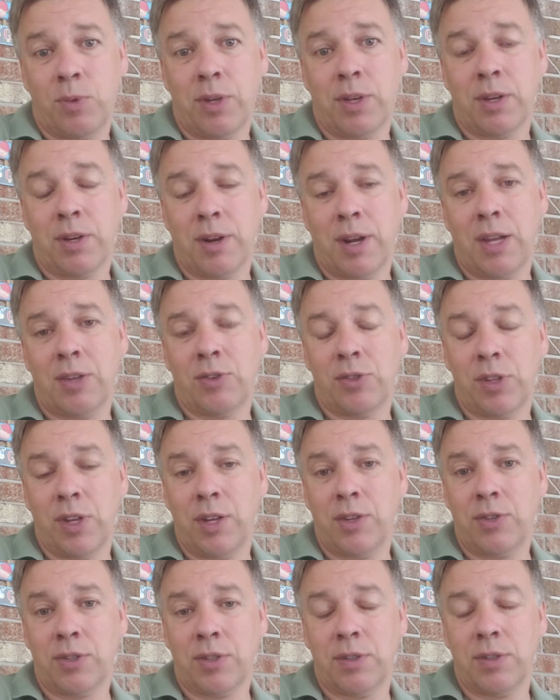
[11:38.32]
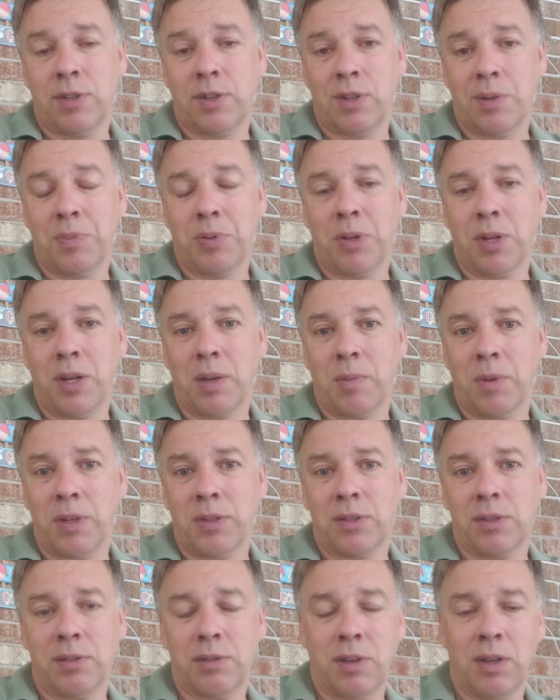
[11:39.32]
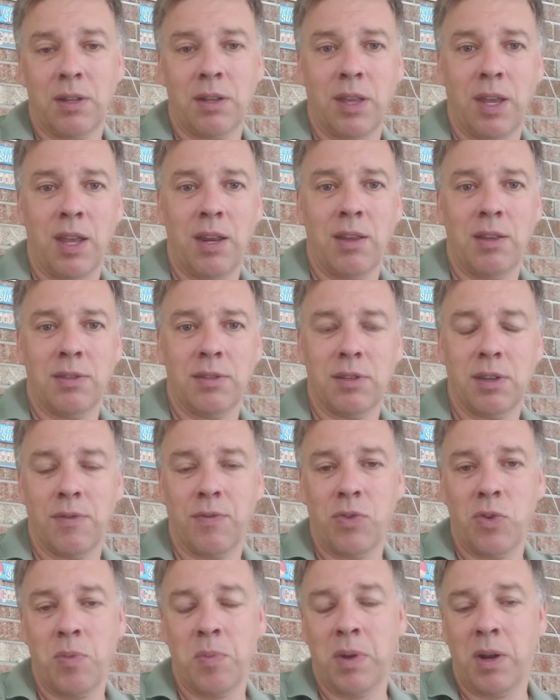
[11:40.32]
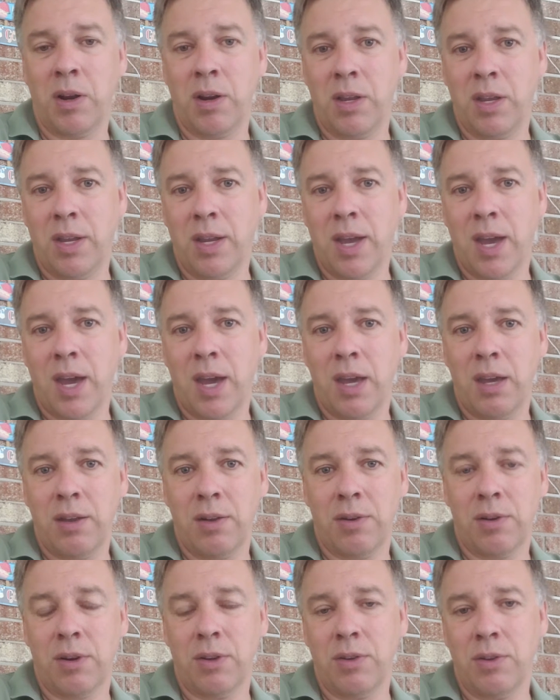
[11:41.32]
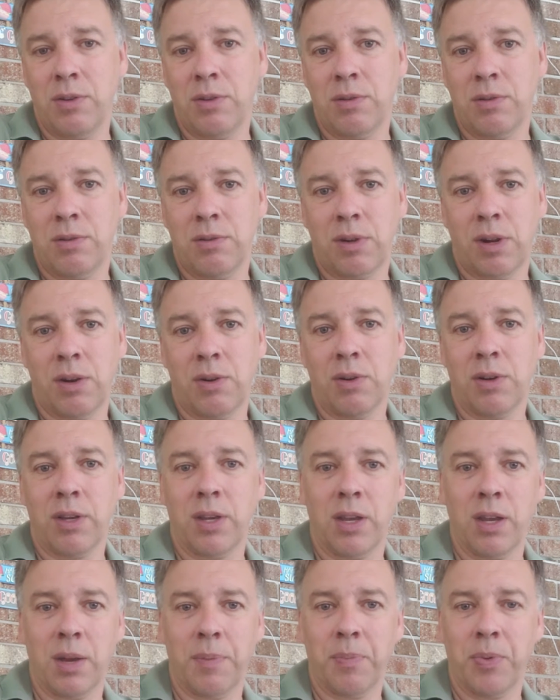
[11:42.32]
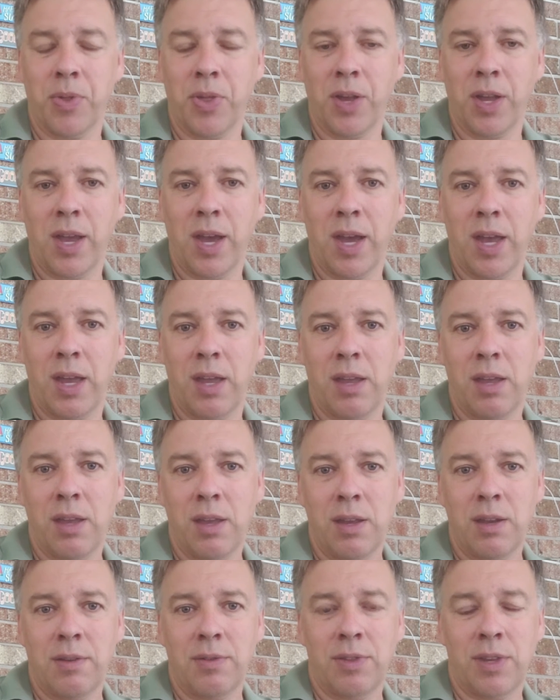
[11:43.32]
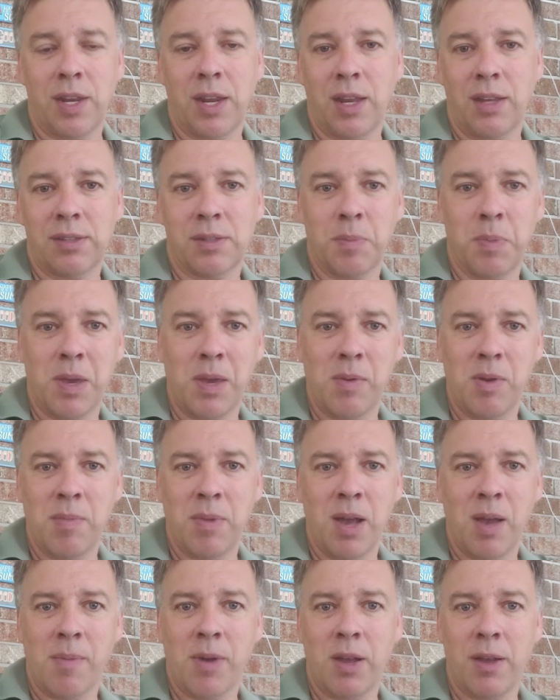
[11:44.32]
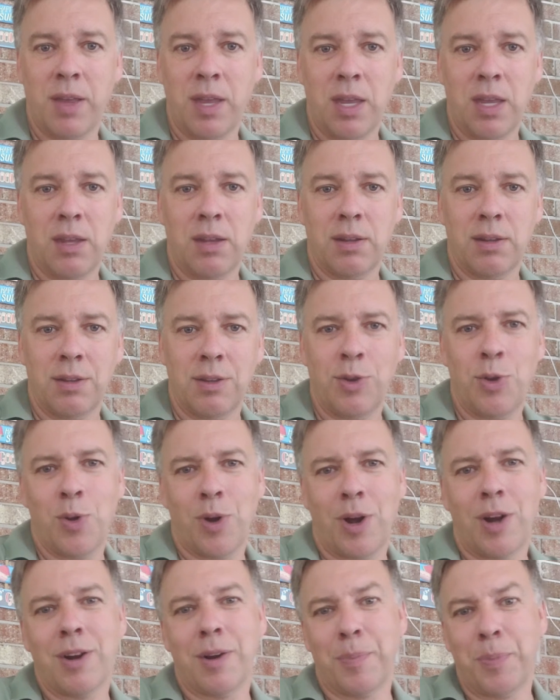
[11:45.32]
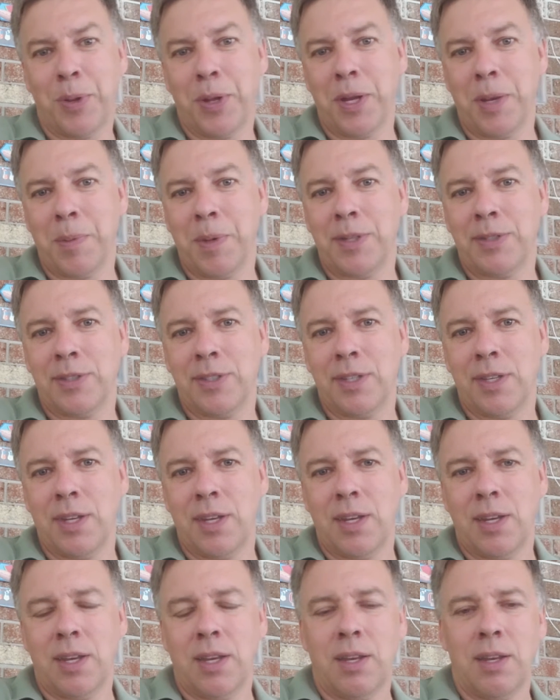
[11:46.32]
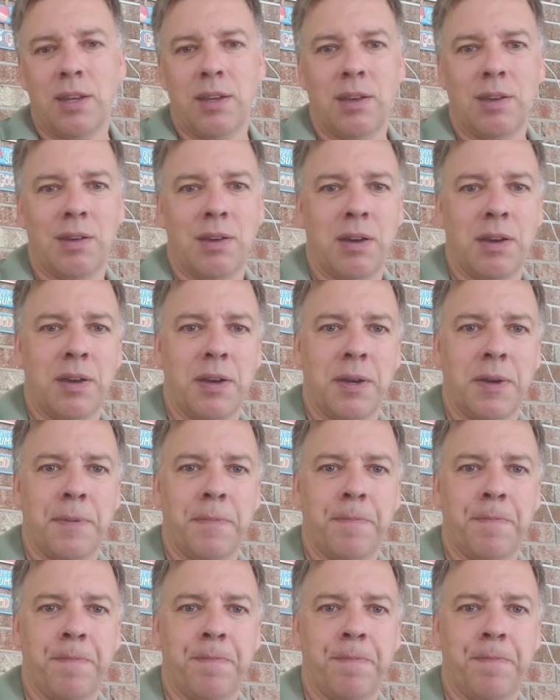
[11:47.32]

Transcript: congratulations, you're a polygamist. And ladies, if you marry a guy or you are hooking up with a guy that has a baby mama, you are a polygamist. I